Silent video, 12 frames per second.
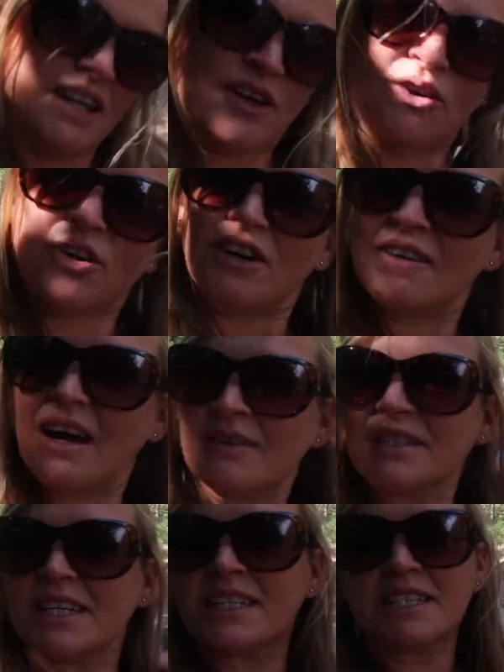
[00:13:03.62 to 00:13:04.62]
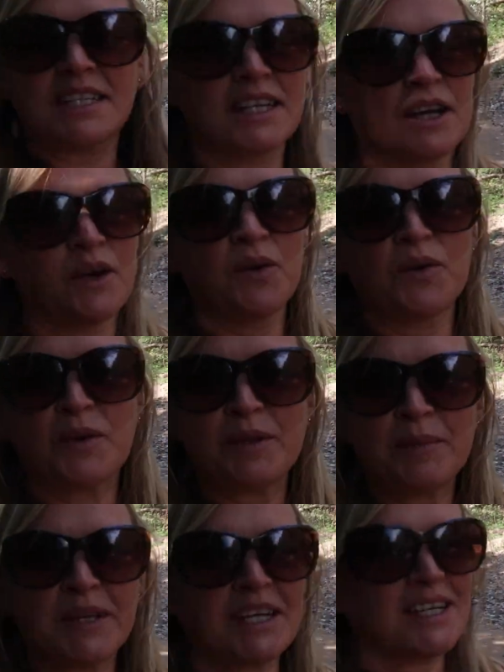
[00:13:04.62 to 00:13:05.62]
a little look around it with
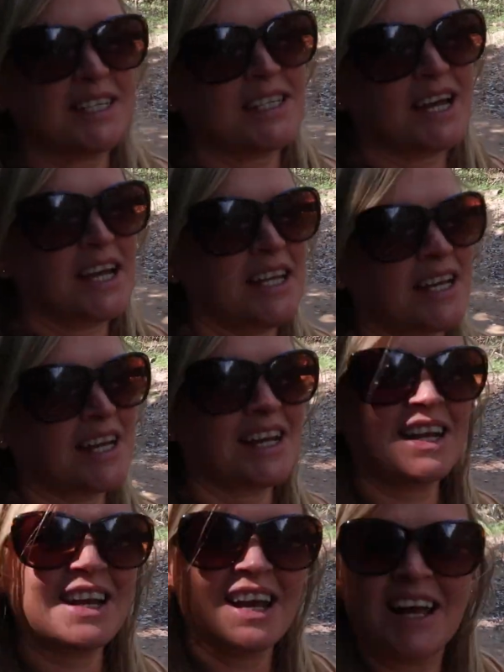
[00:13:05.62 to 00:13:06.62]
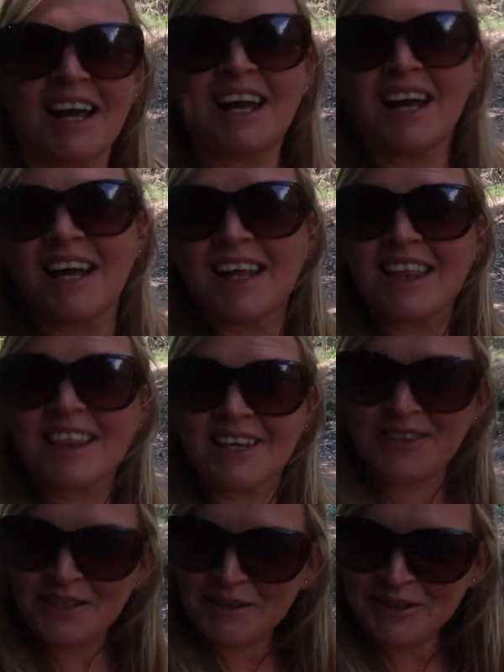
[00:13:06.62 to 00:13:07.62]
me today.
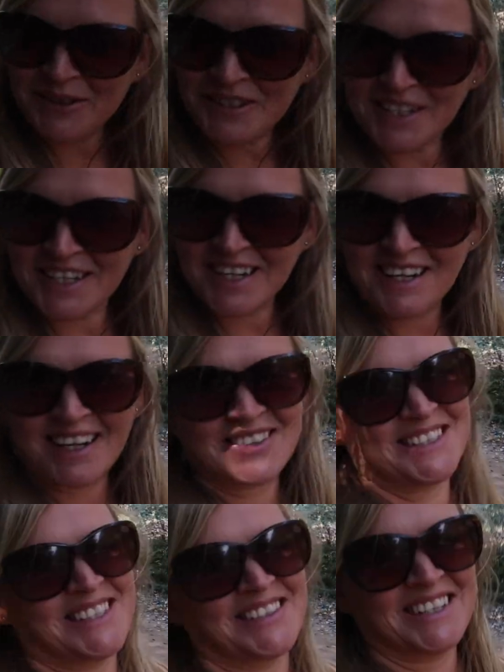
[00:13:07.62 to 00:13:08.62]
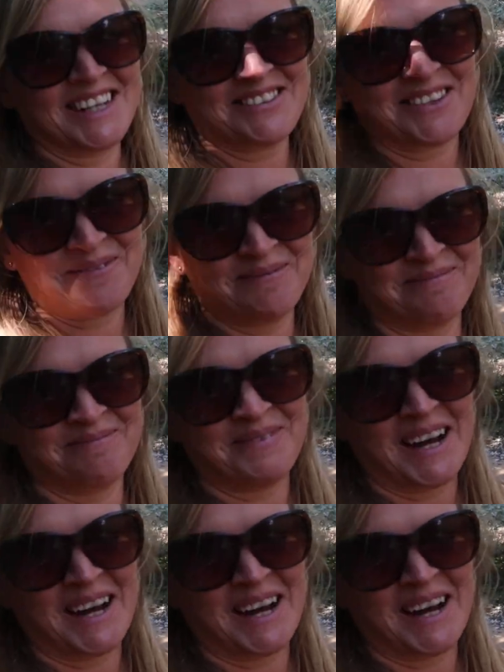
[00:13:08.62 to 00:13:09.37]
Thank you so much for watching, and I'll see you in the next one.